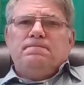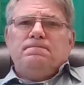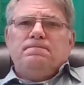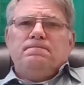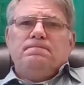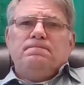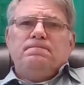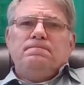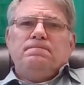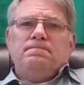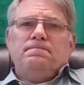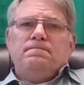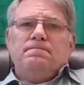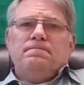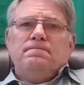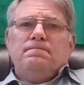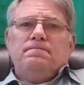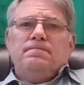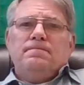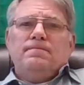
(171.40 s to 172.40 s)

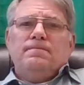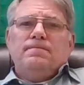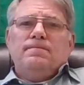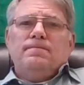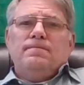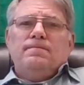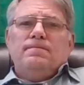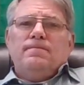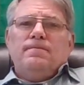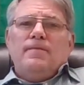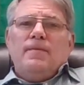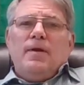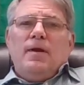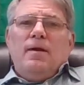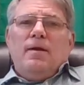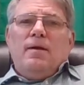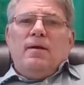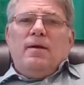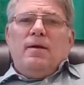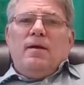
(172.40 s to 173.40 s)

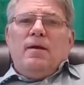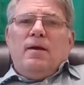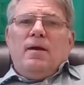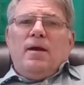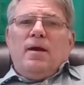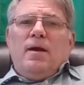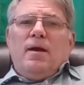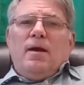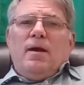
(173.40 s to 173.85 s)
(no one is talking)